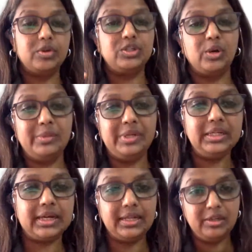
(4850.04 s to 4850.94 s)
dominant
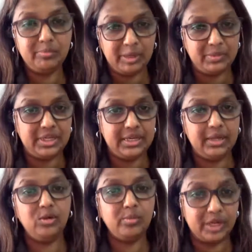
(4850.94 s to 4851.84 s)
color might be
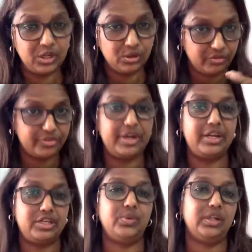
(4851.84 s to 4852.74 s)
yellow, but you're red
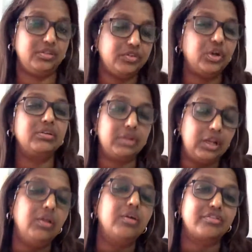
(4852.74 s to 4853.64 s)
as well. You've got a
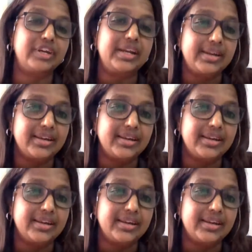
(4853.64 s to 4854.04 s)
lot of red.